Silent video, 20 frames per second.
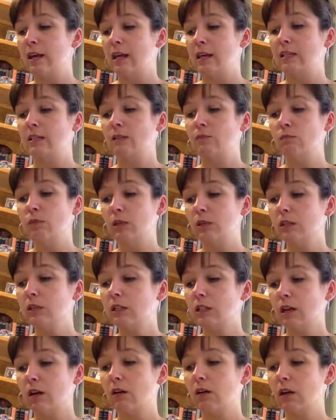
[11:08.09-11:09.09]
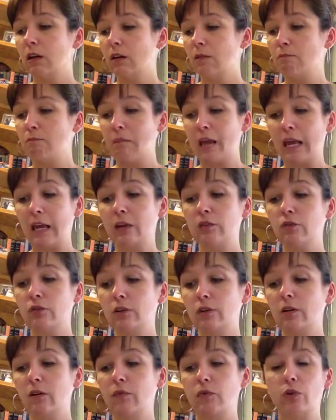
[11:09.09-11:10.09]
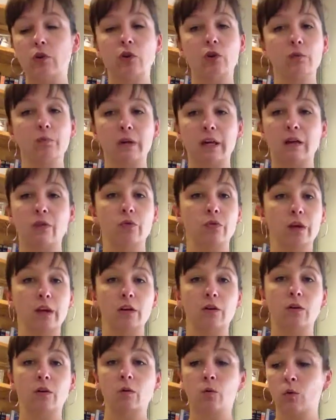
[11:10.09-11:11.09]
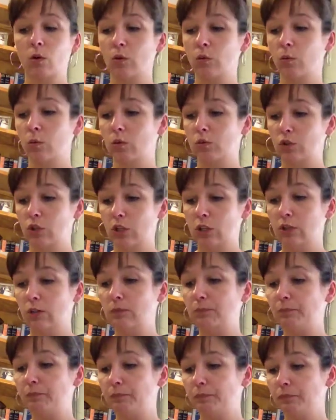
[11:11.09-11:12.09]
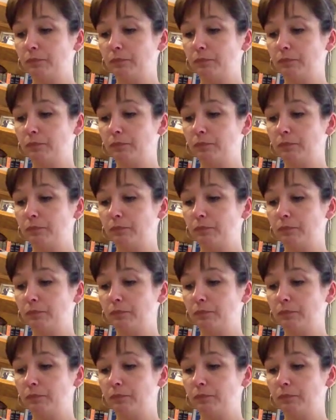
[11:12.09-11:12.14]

He's a military commander of the European theater at World War II.